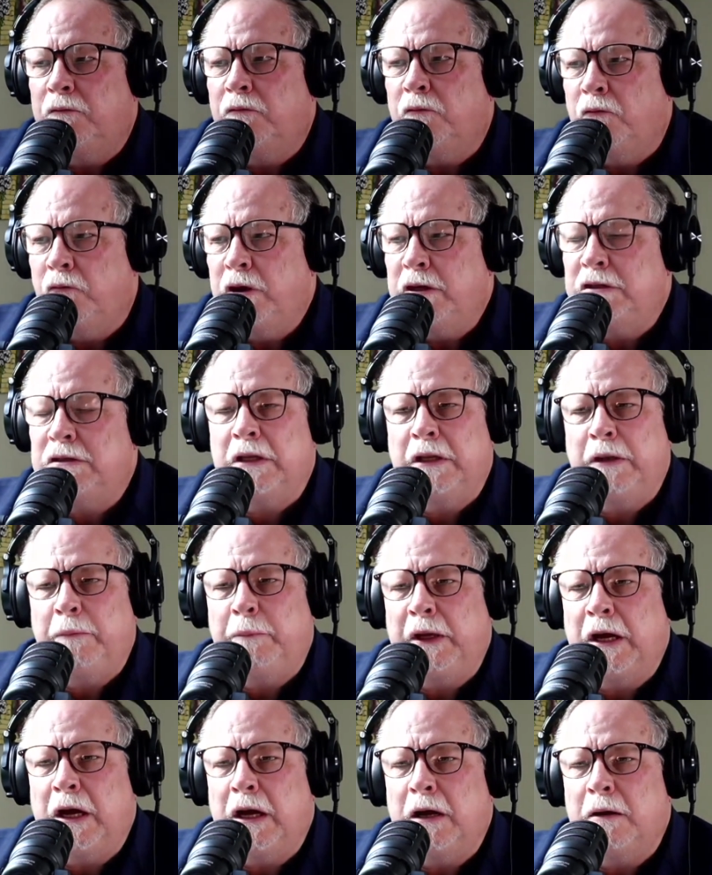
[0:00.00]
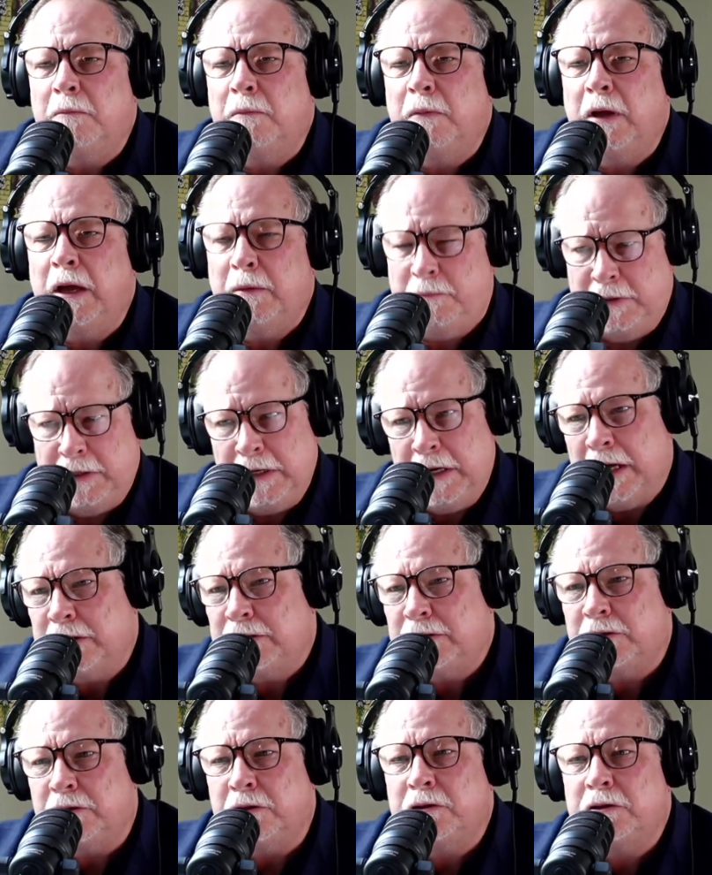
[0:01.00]
recently become empty
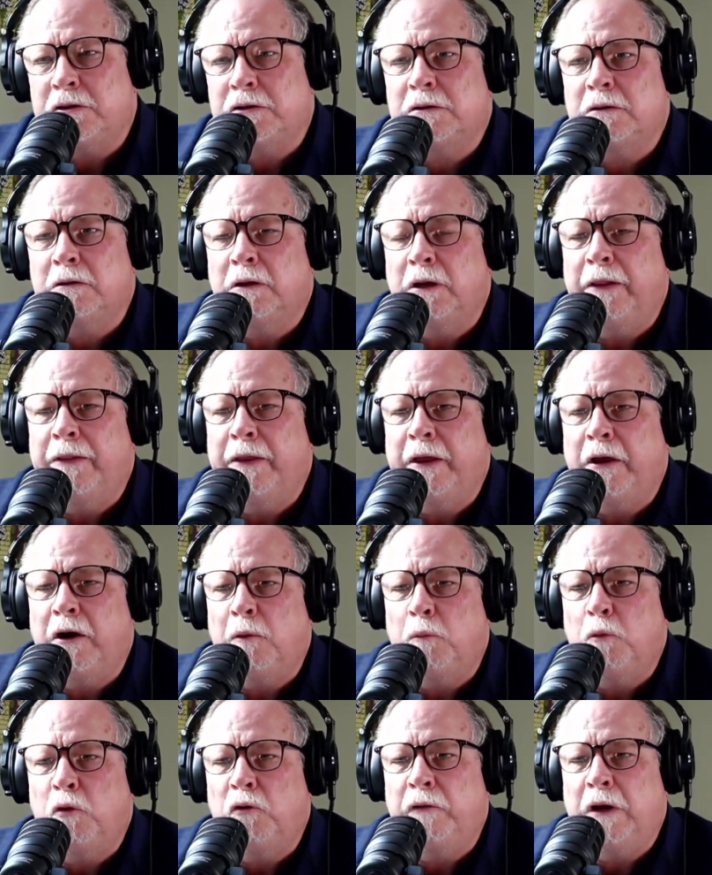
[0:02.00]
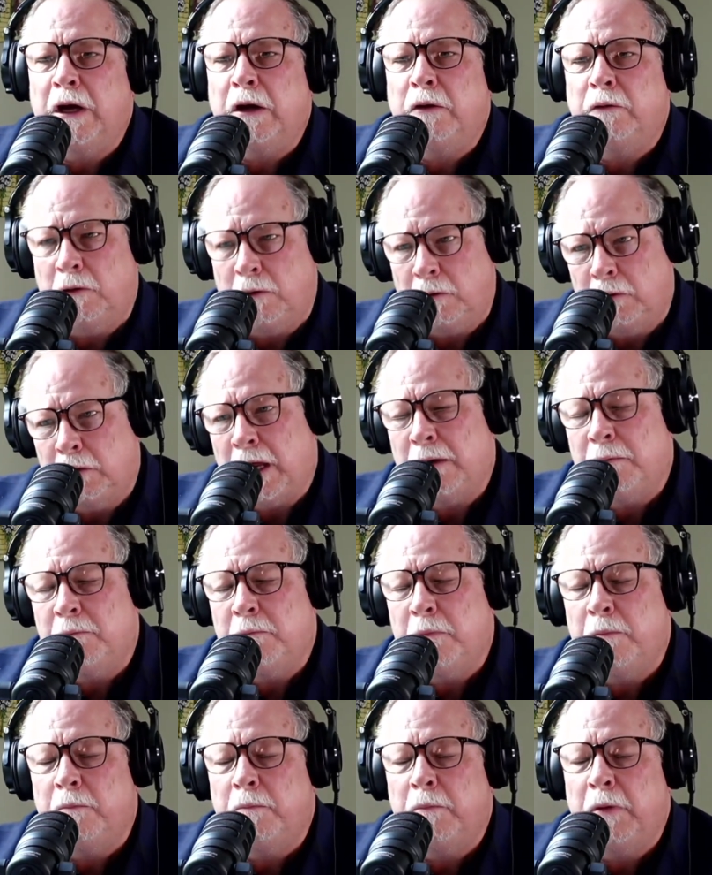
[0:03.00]
nesters. They had all moved out, all
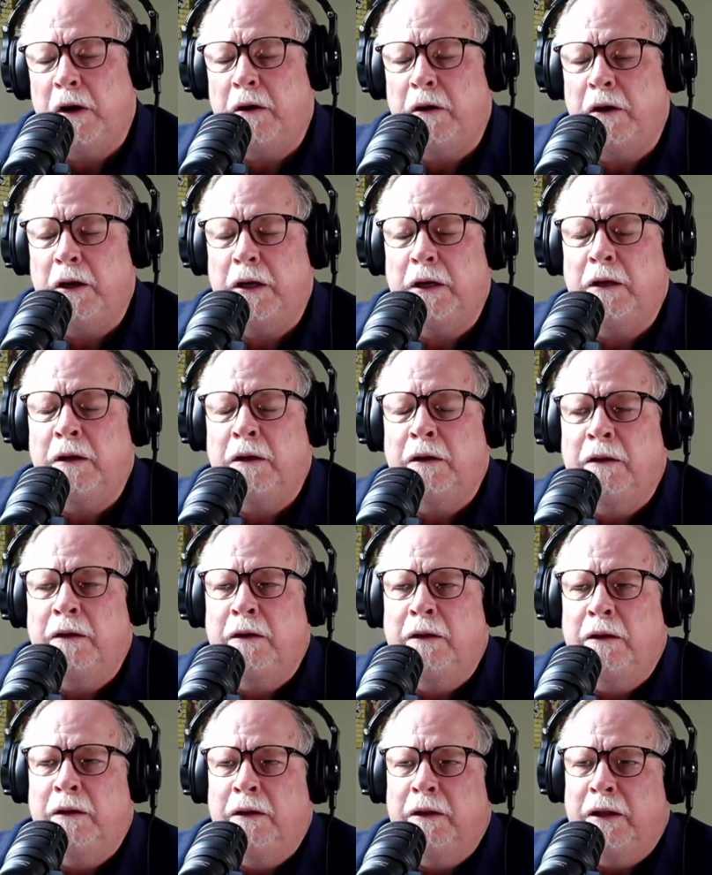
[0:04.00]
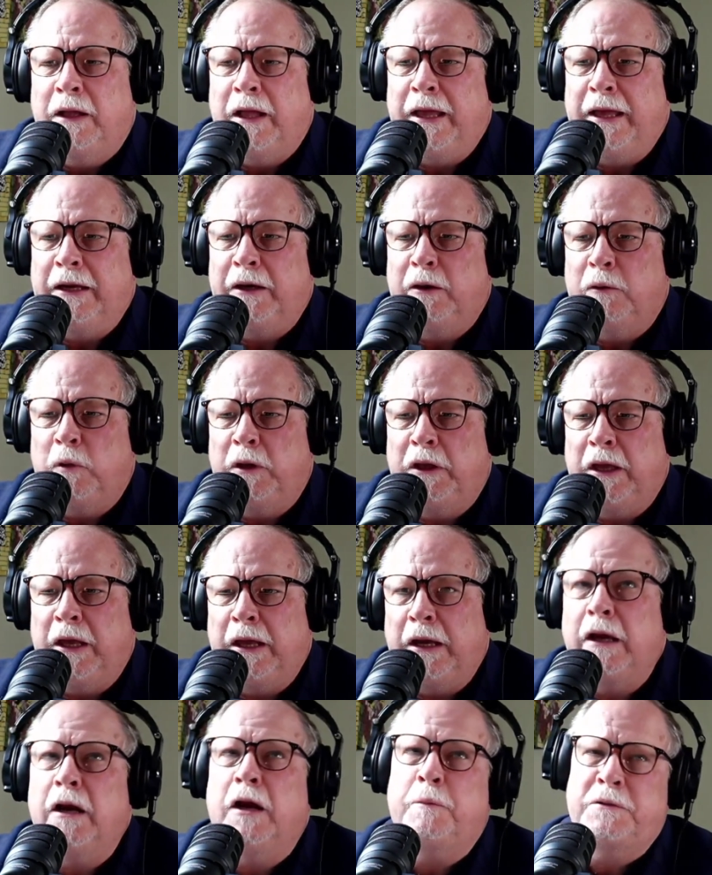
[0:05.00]
gotten married. And we
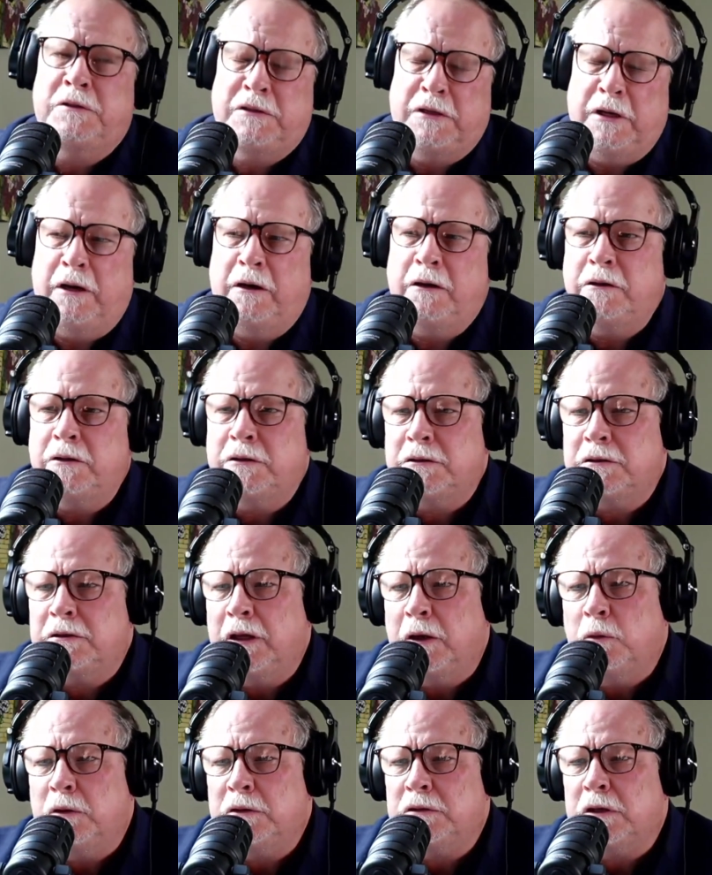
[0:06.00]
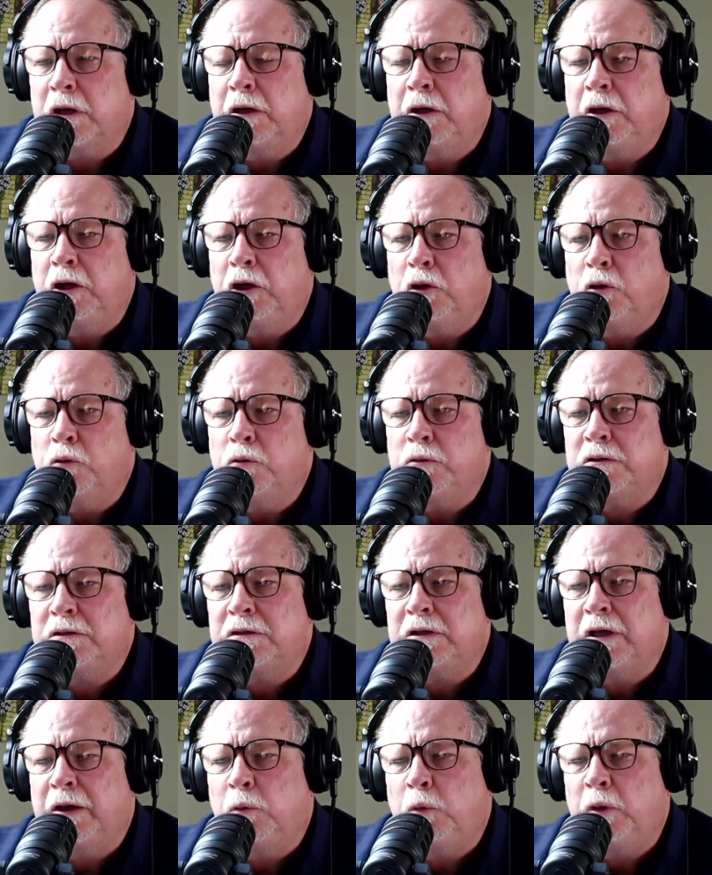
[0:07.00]
had an upstairs that was
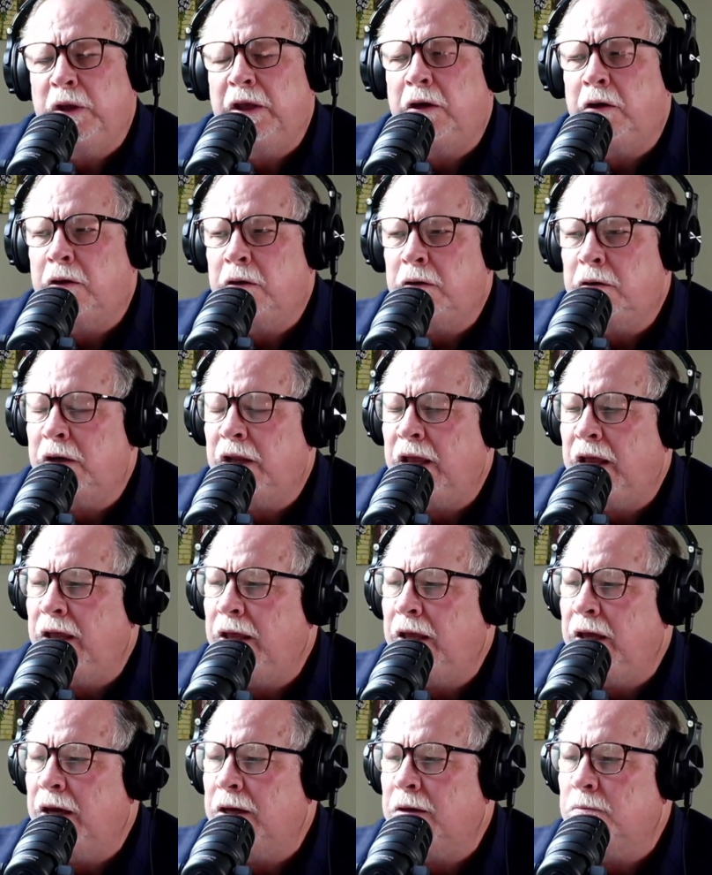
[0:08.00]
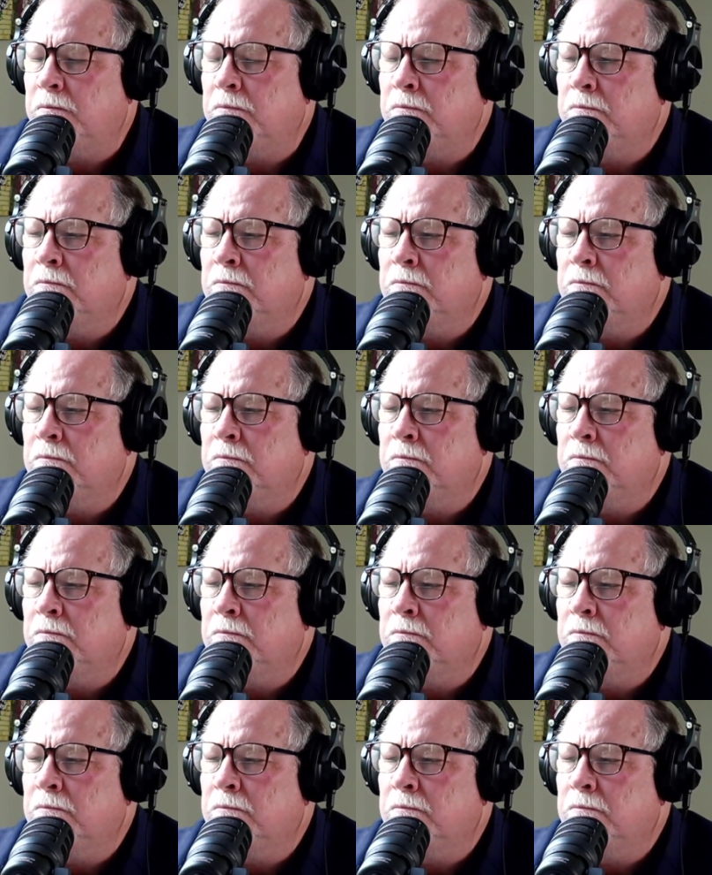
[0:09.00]
unused. And we had heard a